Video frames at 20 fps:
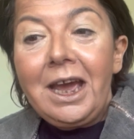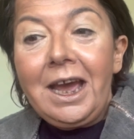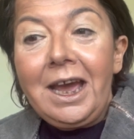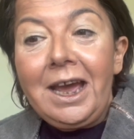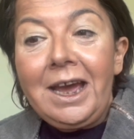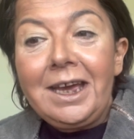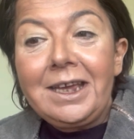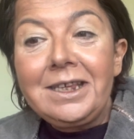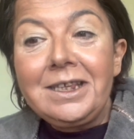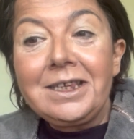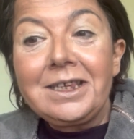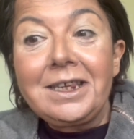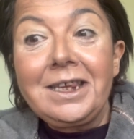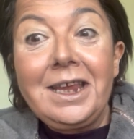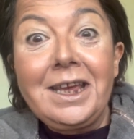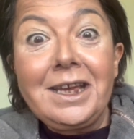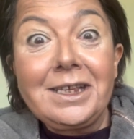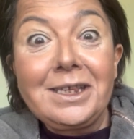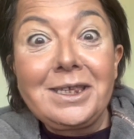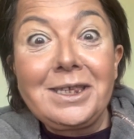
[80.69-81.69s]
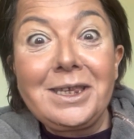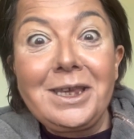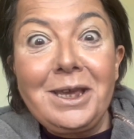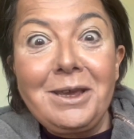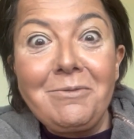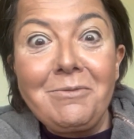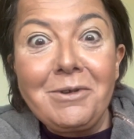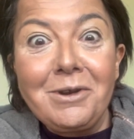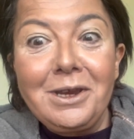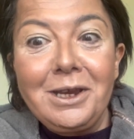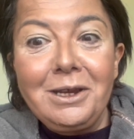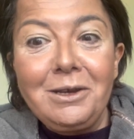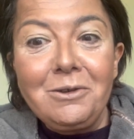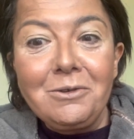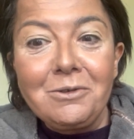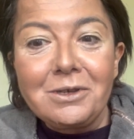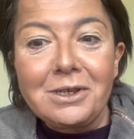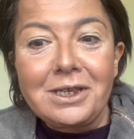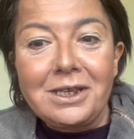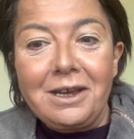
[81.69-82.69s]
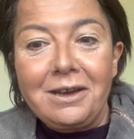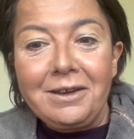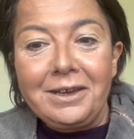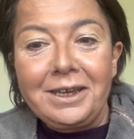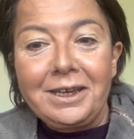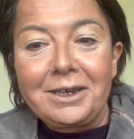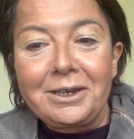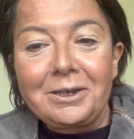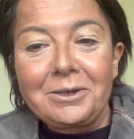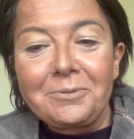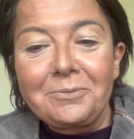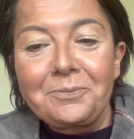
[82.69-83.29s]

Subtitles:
and let's see what it looks like.